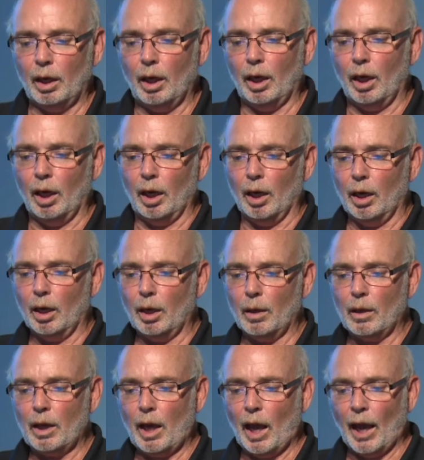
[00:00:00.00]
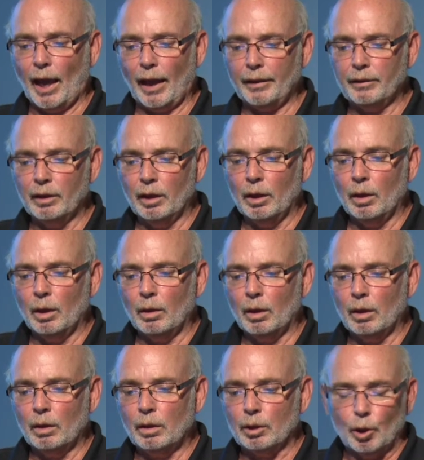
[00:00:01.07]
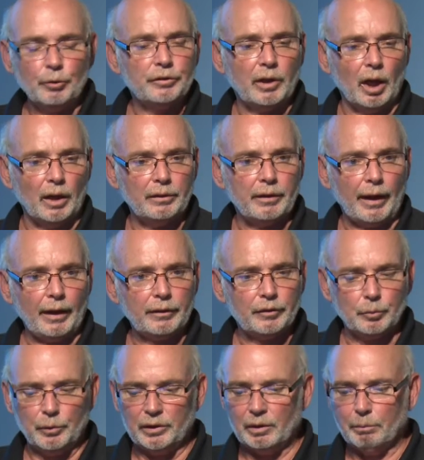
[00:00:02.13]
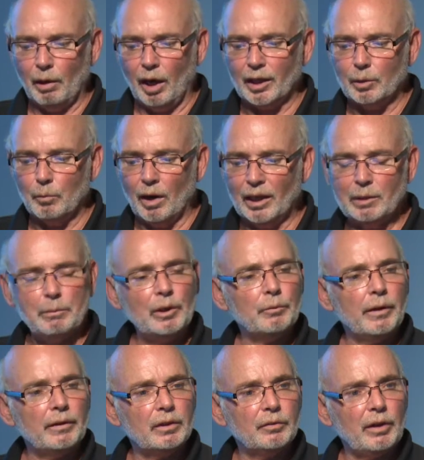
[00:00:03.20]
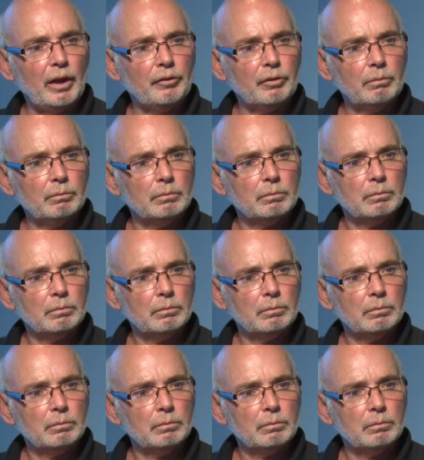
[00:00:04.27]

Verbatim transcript: had close contacts with the Potawatomi Reservation,